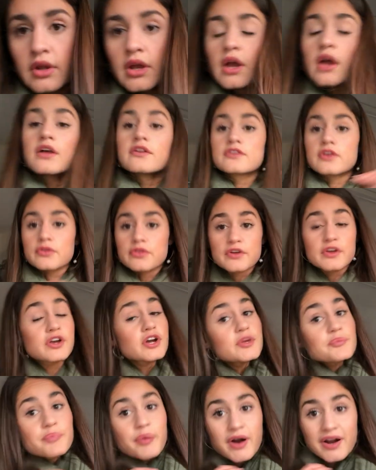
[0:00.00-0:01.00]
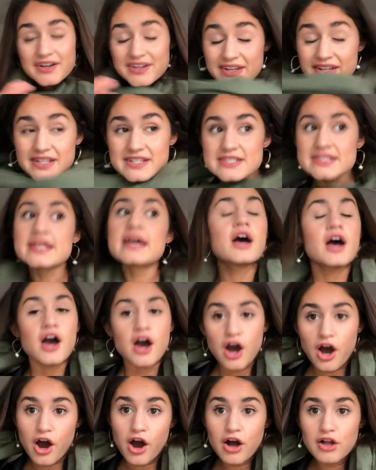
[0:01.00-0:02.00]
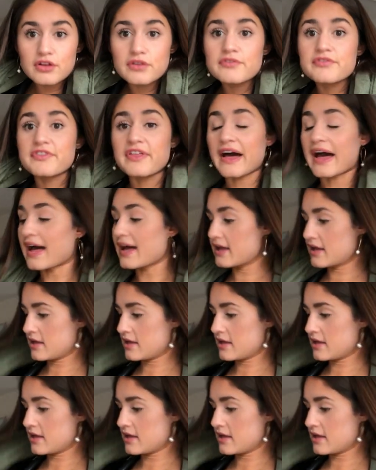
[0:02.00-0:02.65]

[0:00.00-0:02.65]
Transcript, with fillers: So the good part is all of that